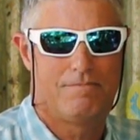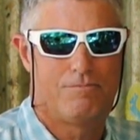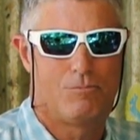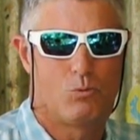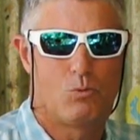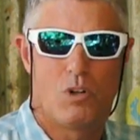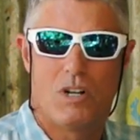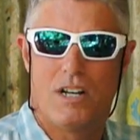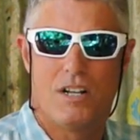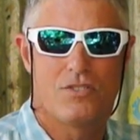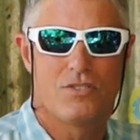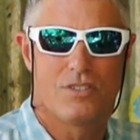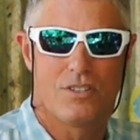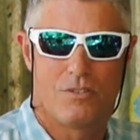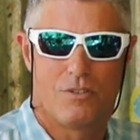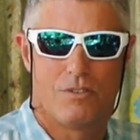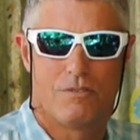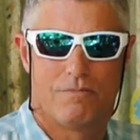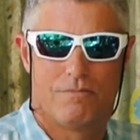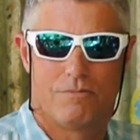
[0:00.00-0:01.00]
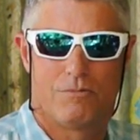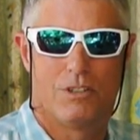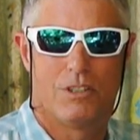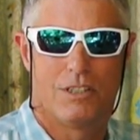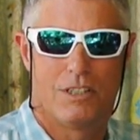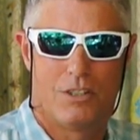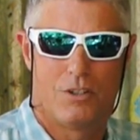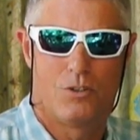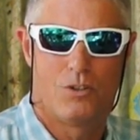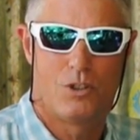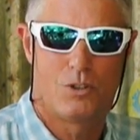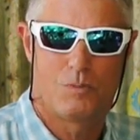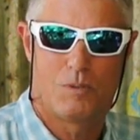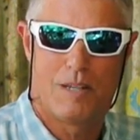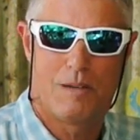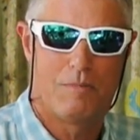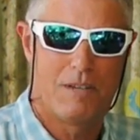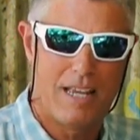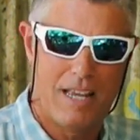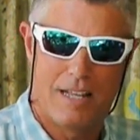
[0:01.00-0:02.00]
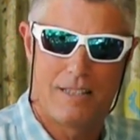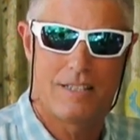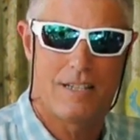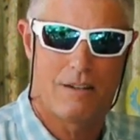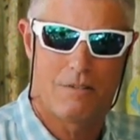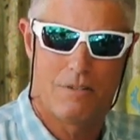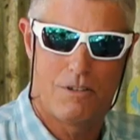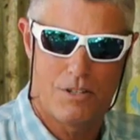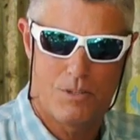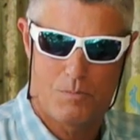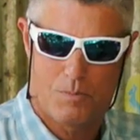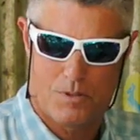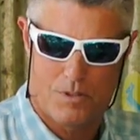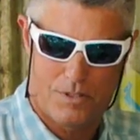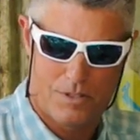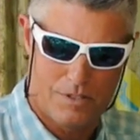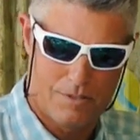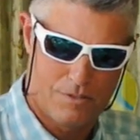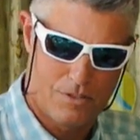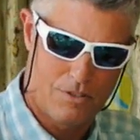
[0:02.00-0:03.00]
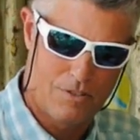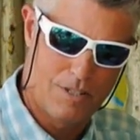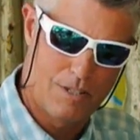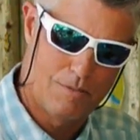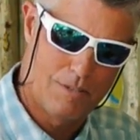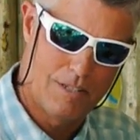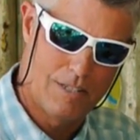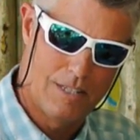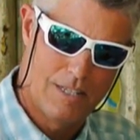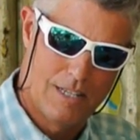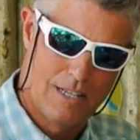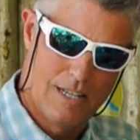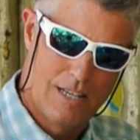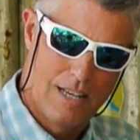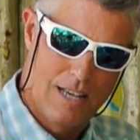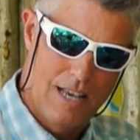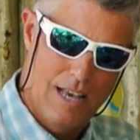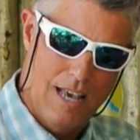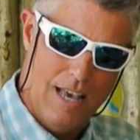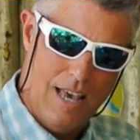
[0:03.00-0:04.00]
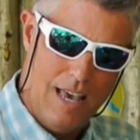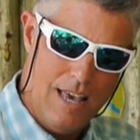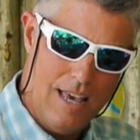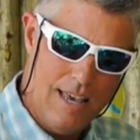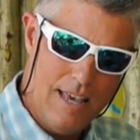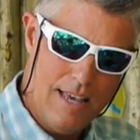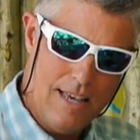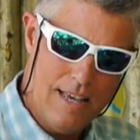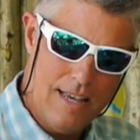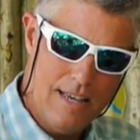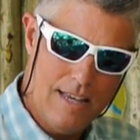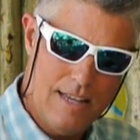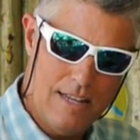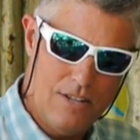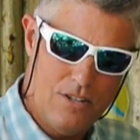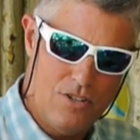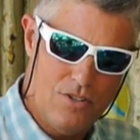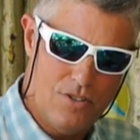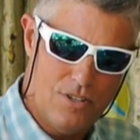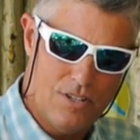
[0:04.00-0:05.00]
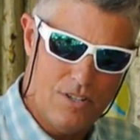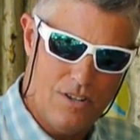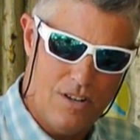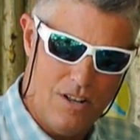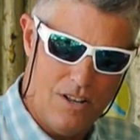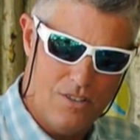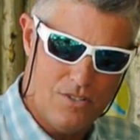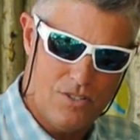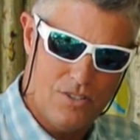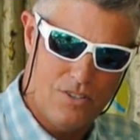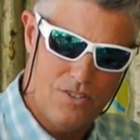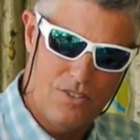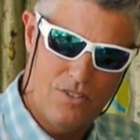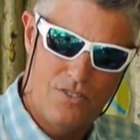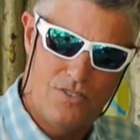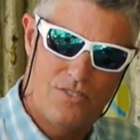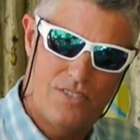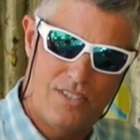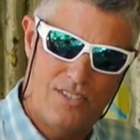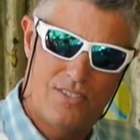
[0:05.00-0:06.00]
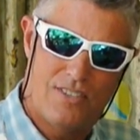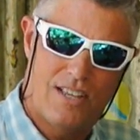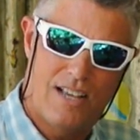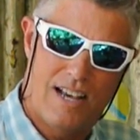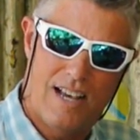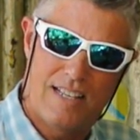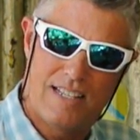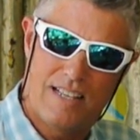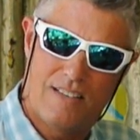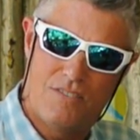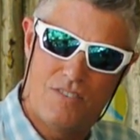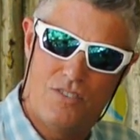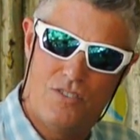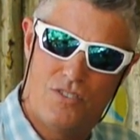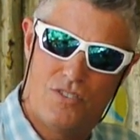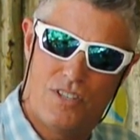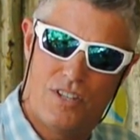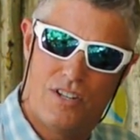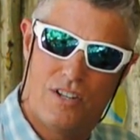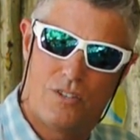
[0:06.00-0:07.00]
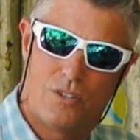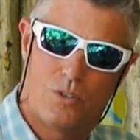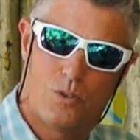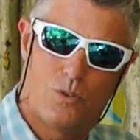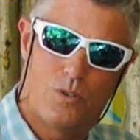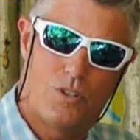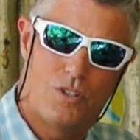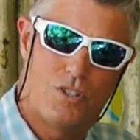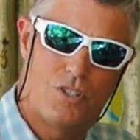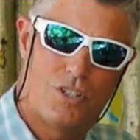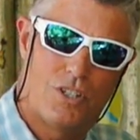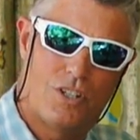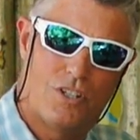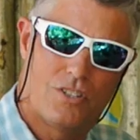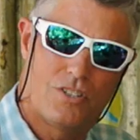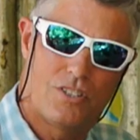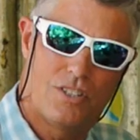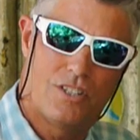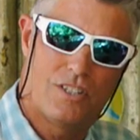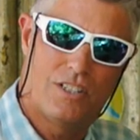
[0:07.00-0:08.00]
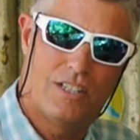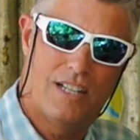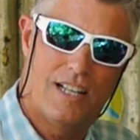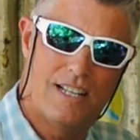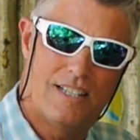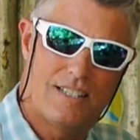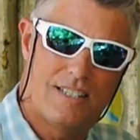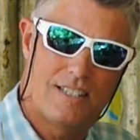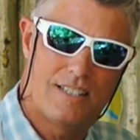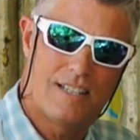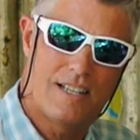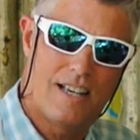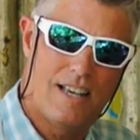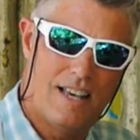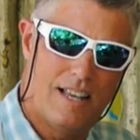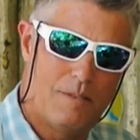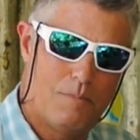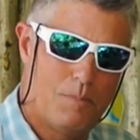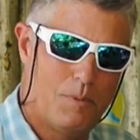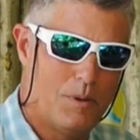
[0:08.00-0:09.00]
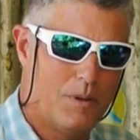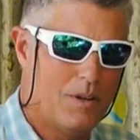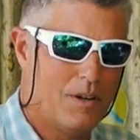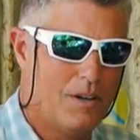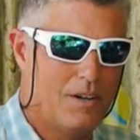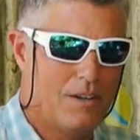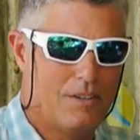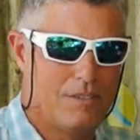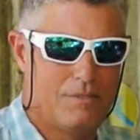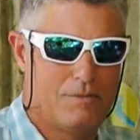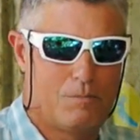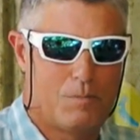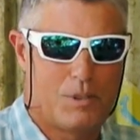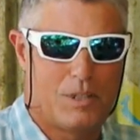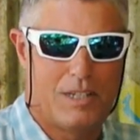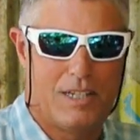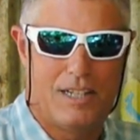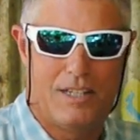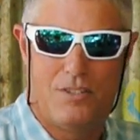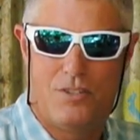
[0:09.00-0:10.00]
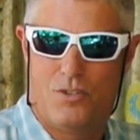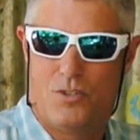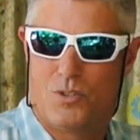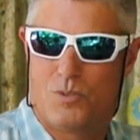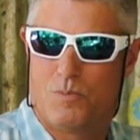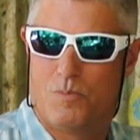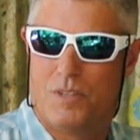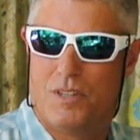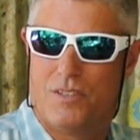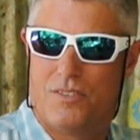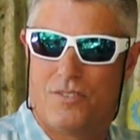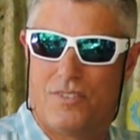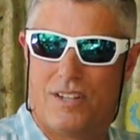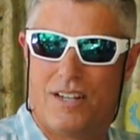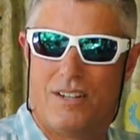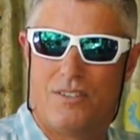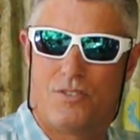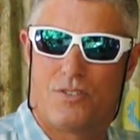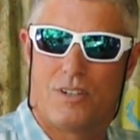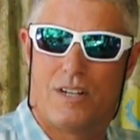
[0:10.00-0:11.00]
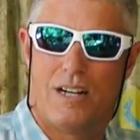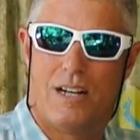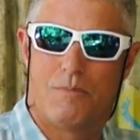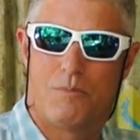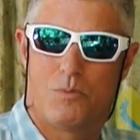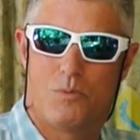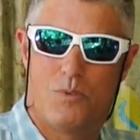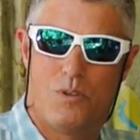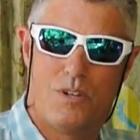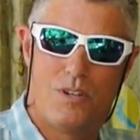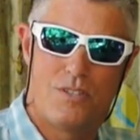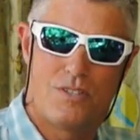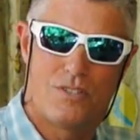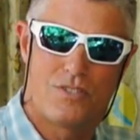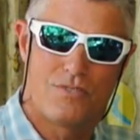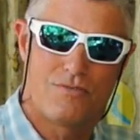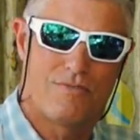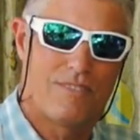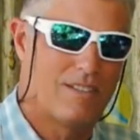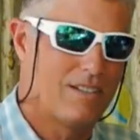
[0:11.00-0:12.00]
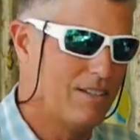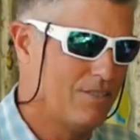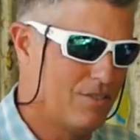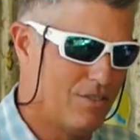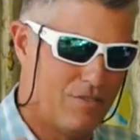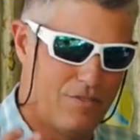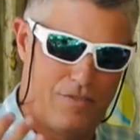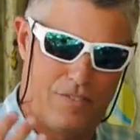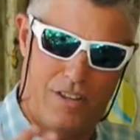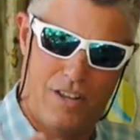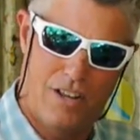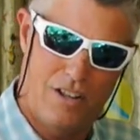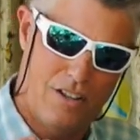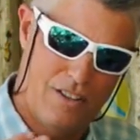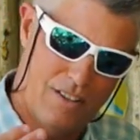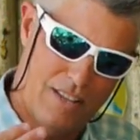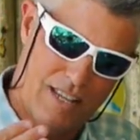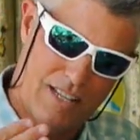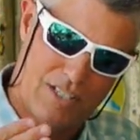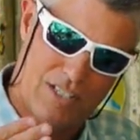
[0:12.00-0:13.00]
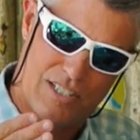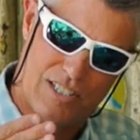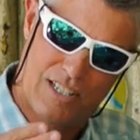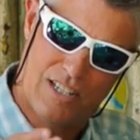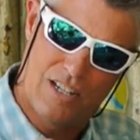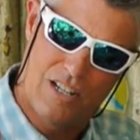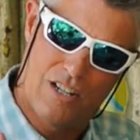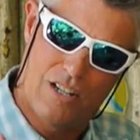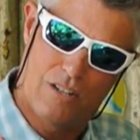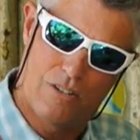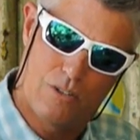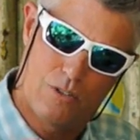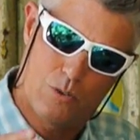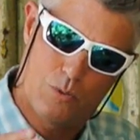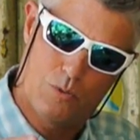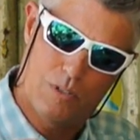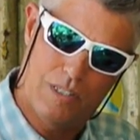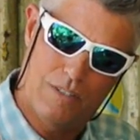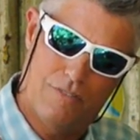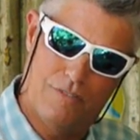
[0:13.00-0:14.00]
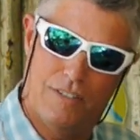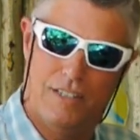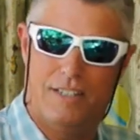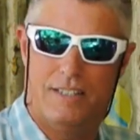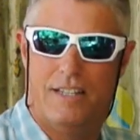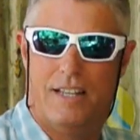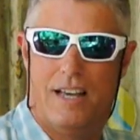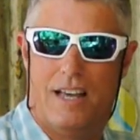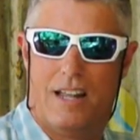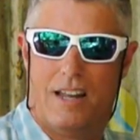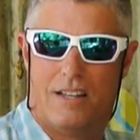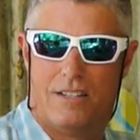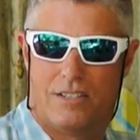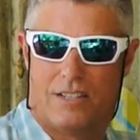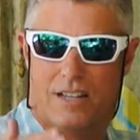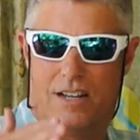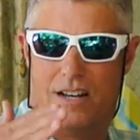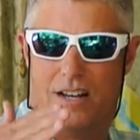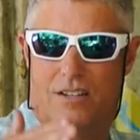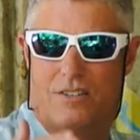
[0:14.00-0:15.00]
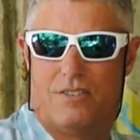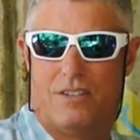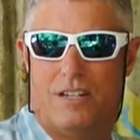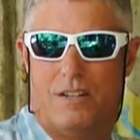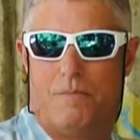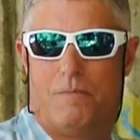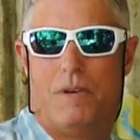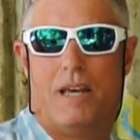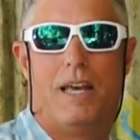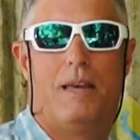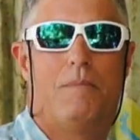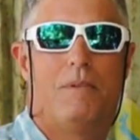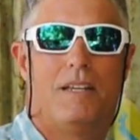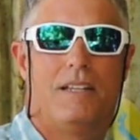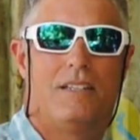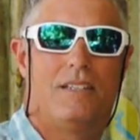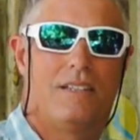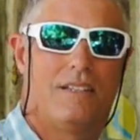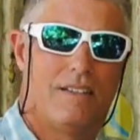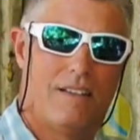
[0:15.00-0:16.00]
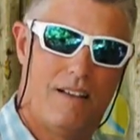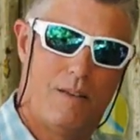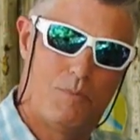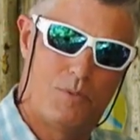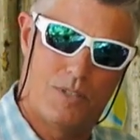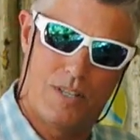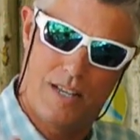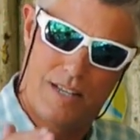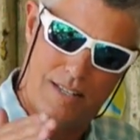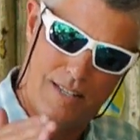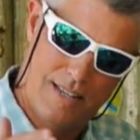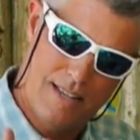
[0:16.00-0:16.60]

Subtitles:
rust, and really annoys me. I'm an anti-rust person. So anyway, and you can also use these guys. I've used it on tortoiseshell sunglasses. I had a pair of brand new Smiths that I dropped once. They just fell and they slid all 20 feet down a concrete embankment upside